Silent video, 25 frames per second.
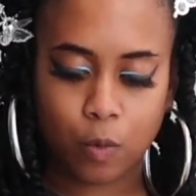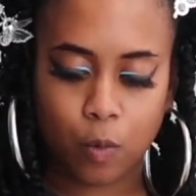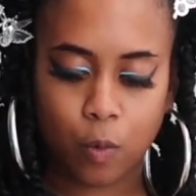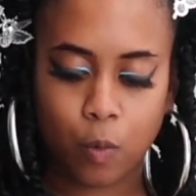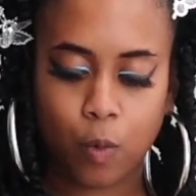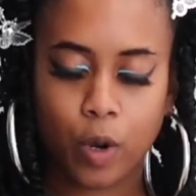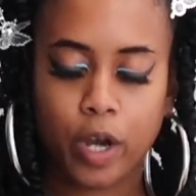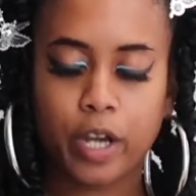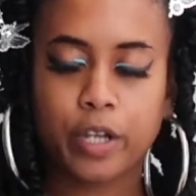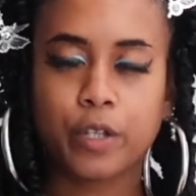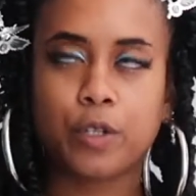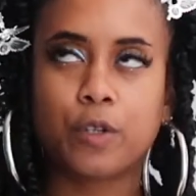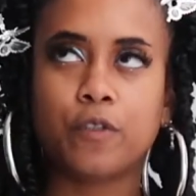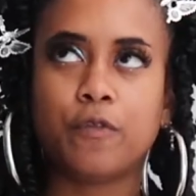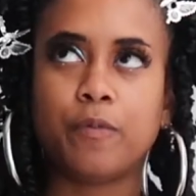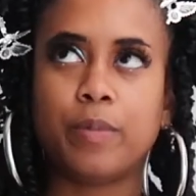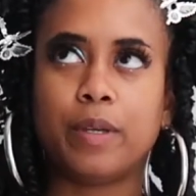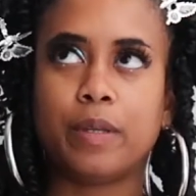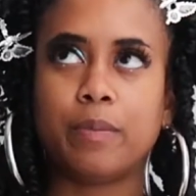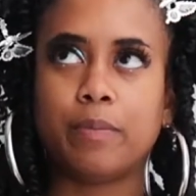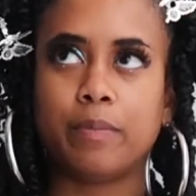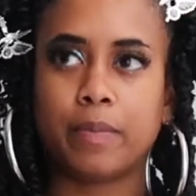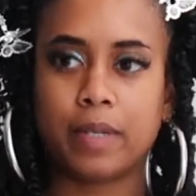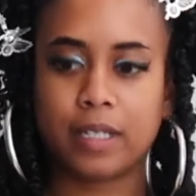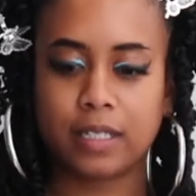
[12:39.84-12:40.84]
What You've
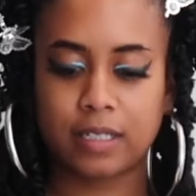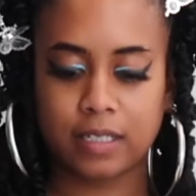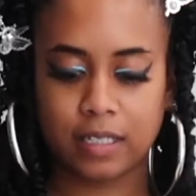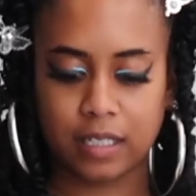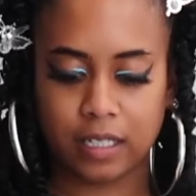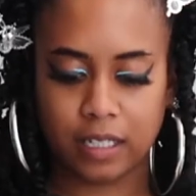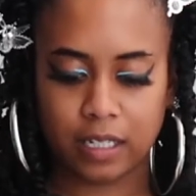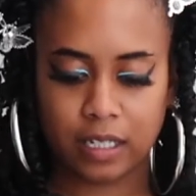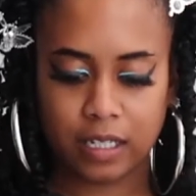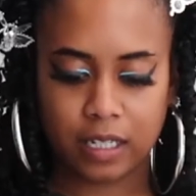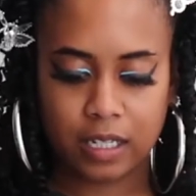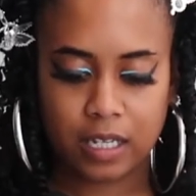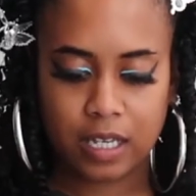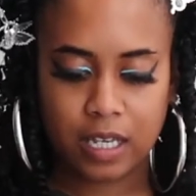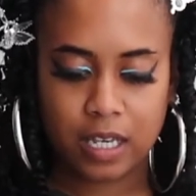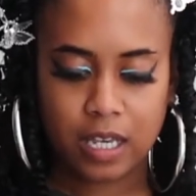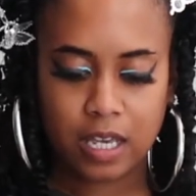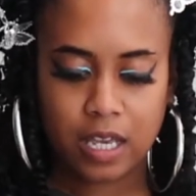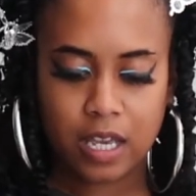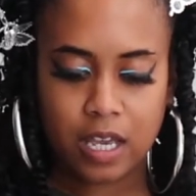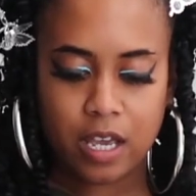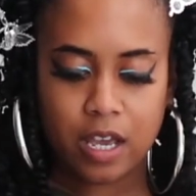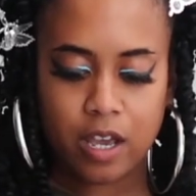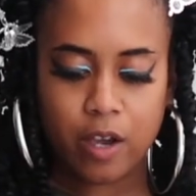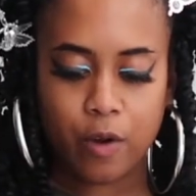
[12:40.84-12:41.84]
Been Missing,
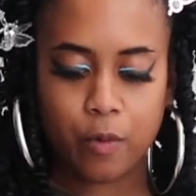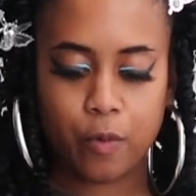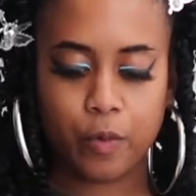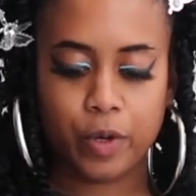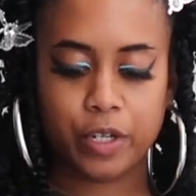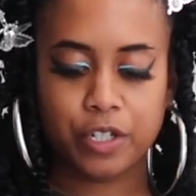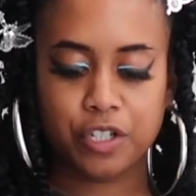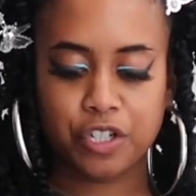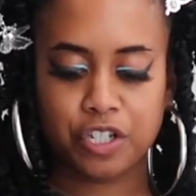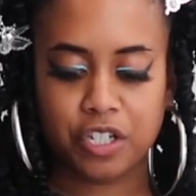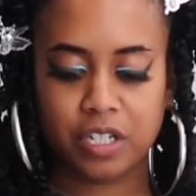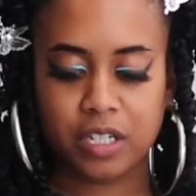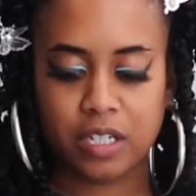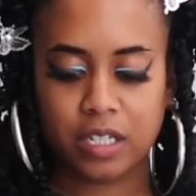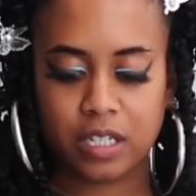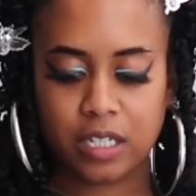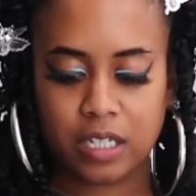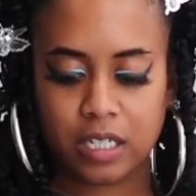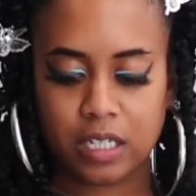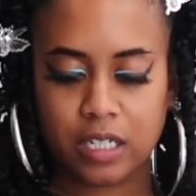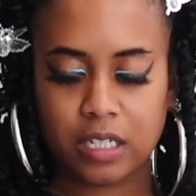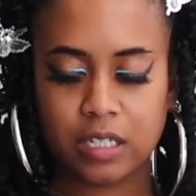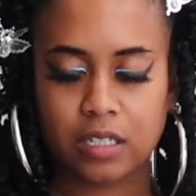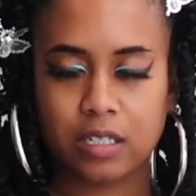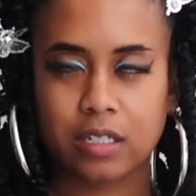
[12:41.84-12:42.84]
which
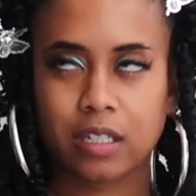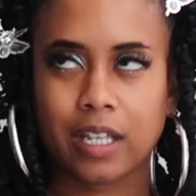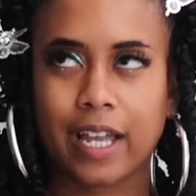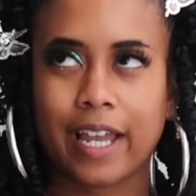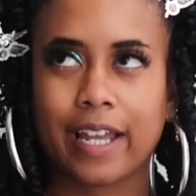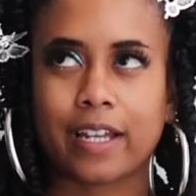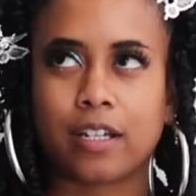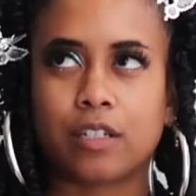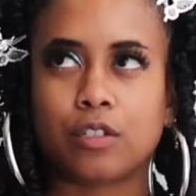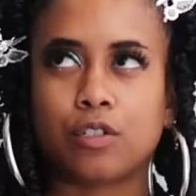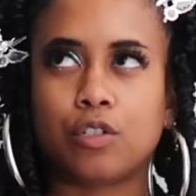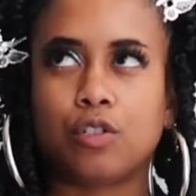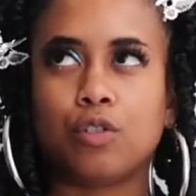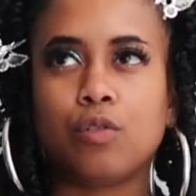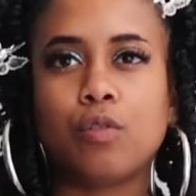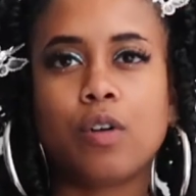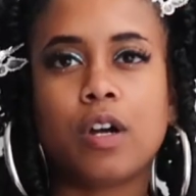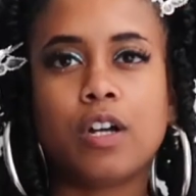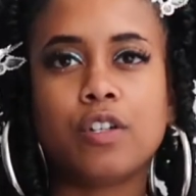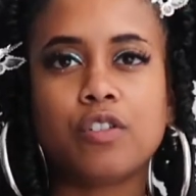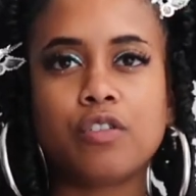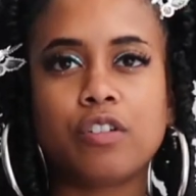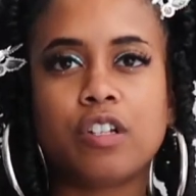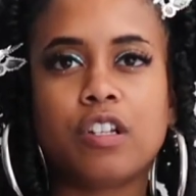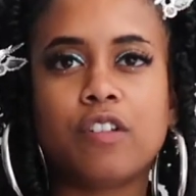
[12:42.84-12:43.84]
is like
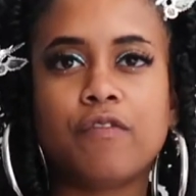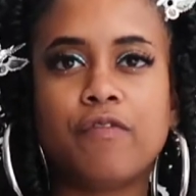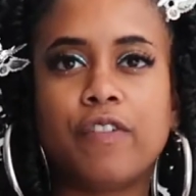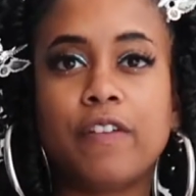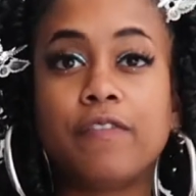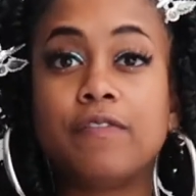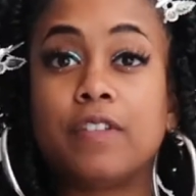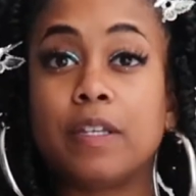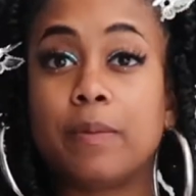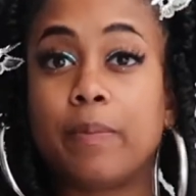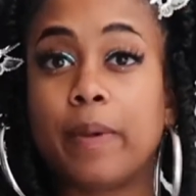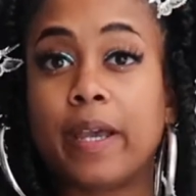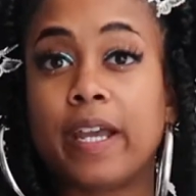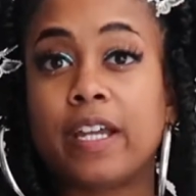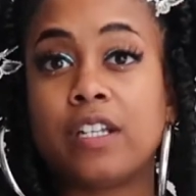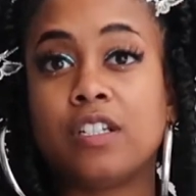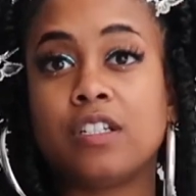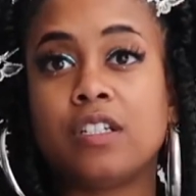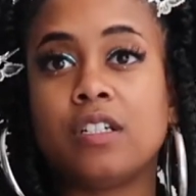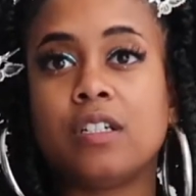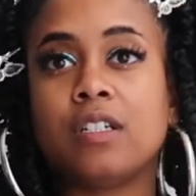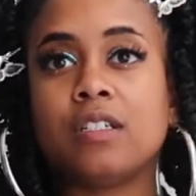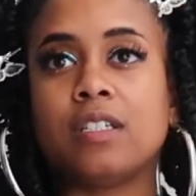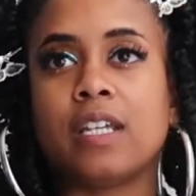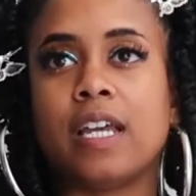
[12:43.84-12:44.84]
250
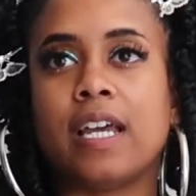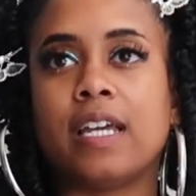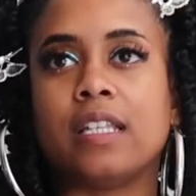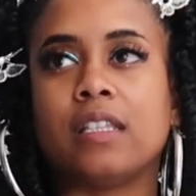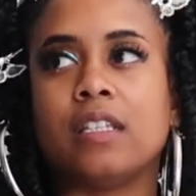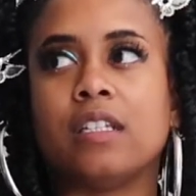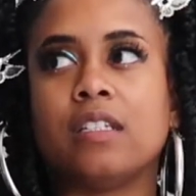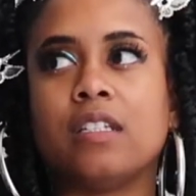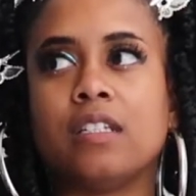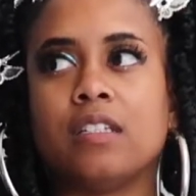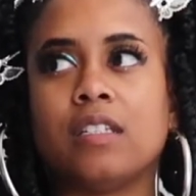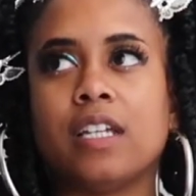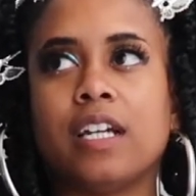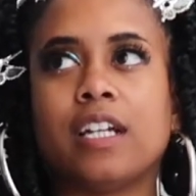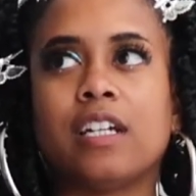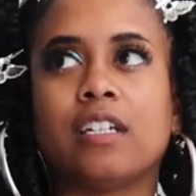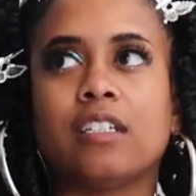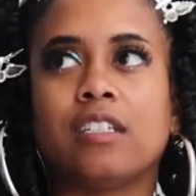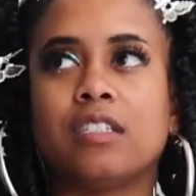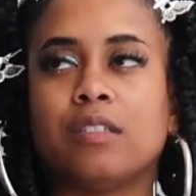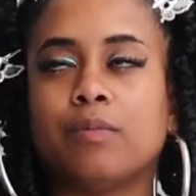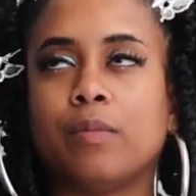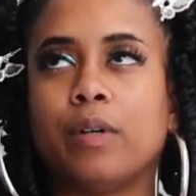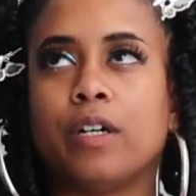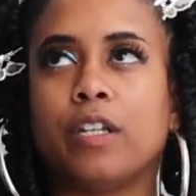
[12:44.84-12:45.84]
pages, and this is like a
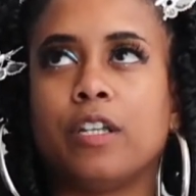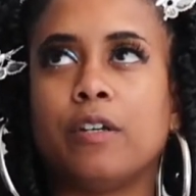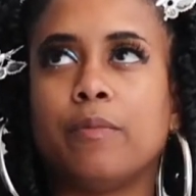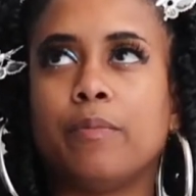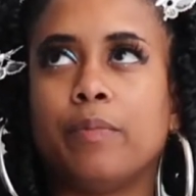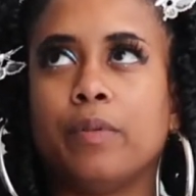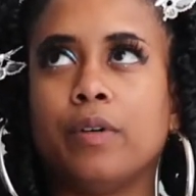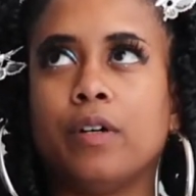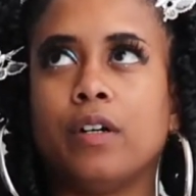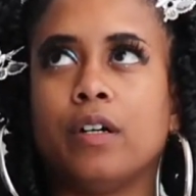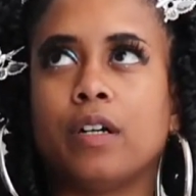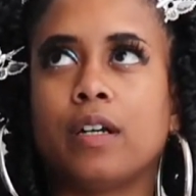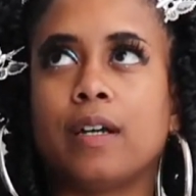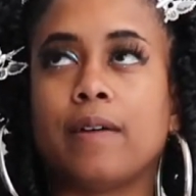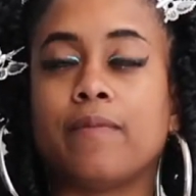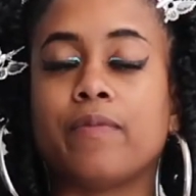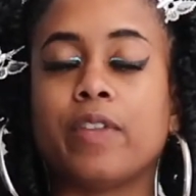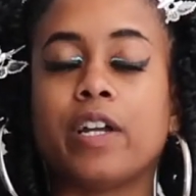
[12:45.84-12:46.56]
smutty book.